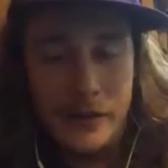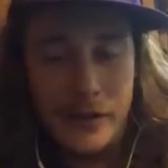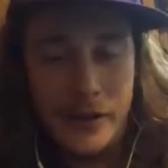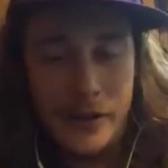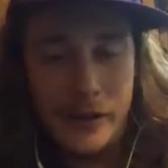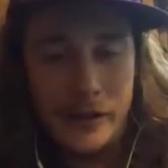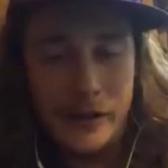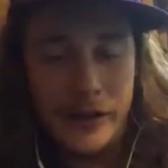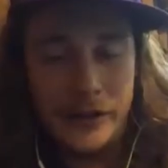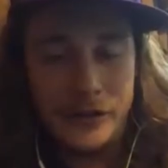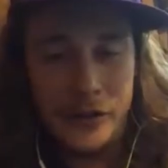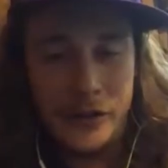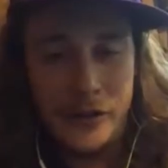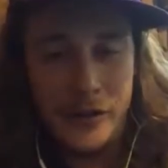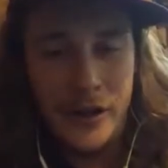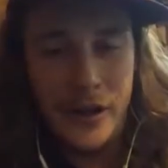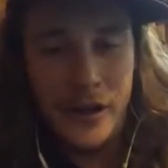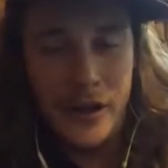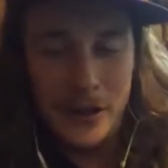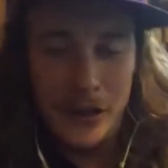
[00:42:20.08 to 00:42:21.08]
look, a lizard.
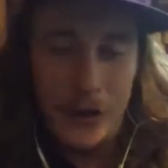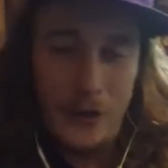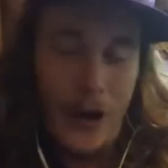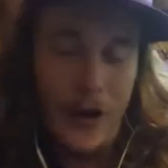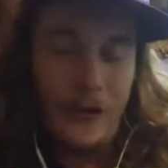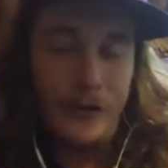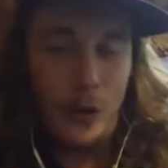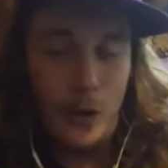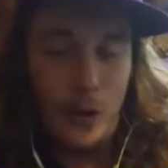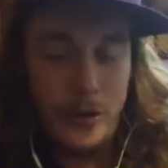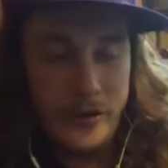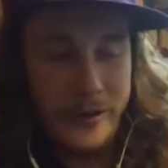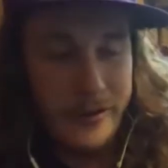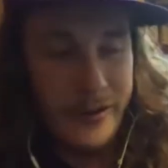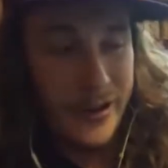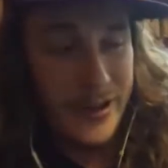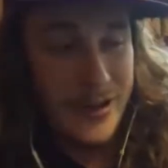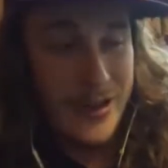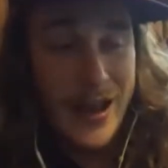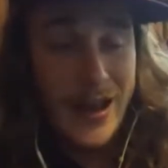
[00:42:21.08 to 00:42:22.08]
You go to Florida, they're
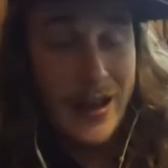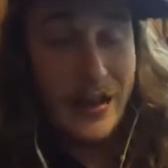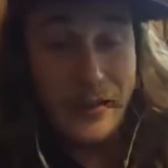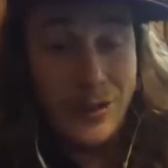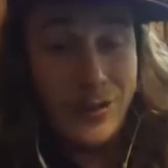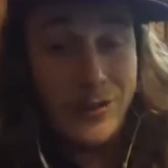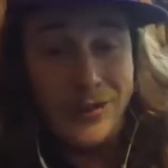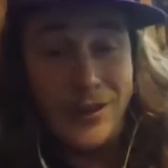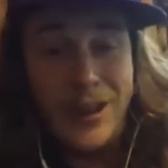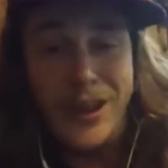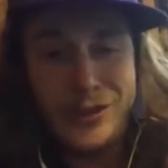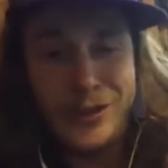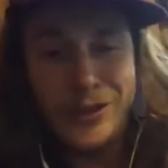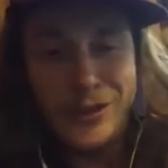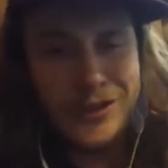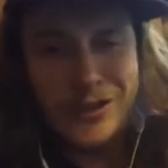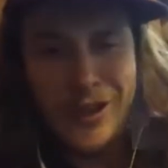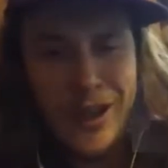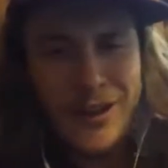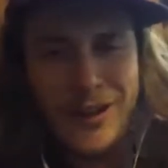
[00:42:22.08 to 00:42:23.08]
like, yeah, dude,
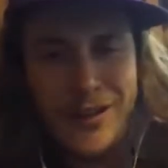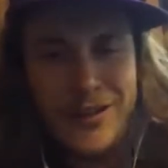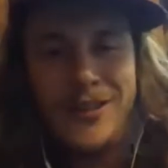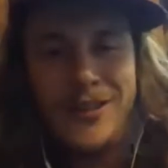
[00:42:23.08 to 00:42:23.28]
lizards, duh.